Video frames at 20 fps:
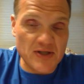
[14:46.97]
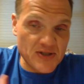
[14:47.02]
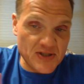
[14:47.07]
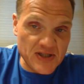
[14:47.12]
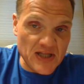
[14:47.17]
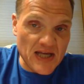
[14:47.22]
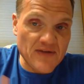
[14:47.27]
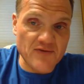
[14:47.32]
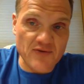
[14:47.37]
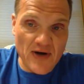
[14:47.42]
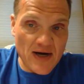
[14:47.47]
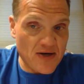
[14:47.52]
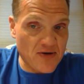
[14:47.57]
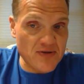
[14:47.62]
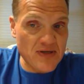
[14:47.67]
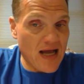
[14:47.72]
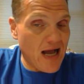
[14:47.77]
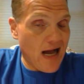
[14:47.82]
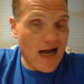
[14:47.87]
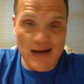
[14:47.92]
slave
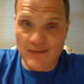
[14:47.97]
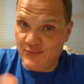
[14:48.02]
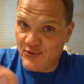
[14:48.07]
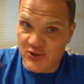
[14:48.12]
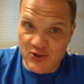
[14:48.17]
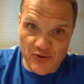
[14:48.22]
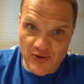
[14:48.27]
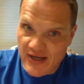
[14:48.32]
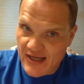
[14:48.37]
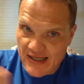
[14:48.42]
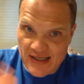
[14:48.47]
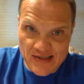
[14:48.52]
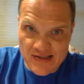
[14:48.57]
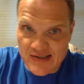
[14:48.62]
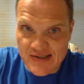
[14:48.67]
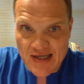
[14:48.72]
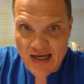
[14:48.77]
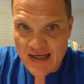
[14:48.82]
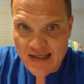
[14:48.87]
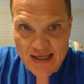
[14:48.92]
traders, I'm sure he didn't
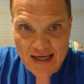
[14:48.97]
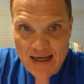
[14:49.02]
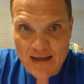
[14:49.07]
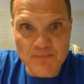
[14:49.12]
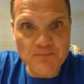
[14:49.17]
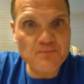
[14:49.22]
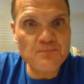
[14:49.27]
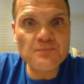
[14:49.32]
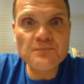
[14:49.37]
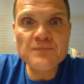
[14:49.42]
decide that.